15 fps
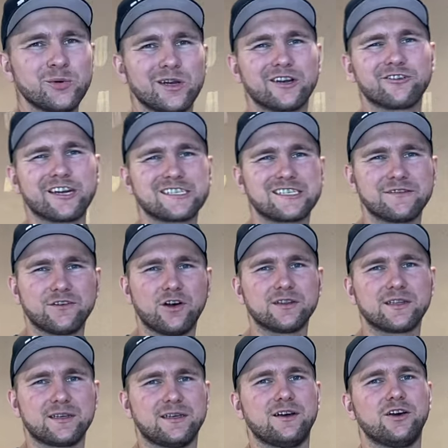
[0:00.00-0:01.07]
aggressive on
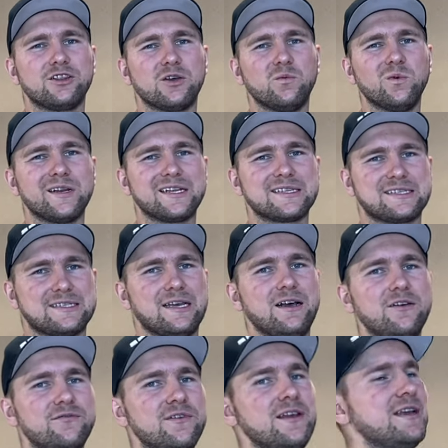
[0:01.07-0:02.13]
the wood
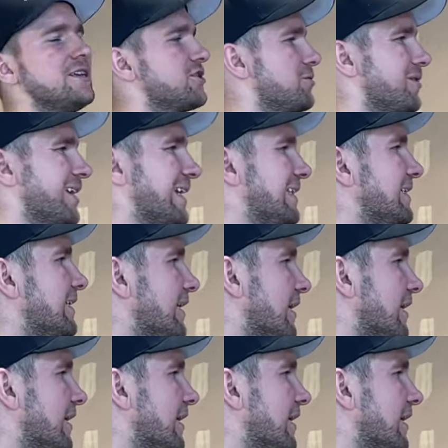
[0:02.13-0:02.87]
itself. Just wanna clean it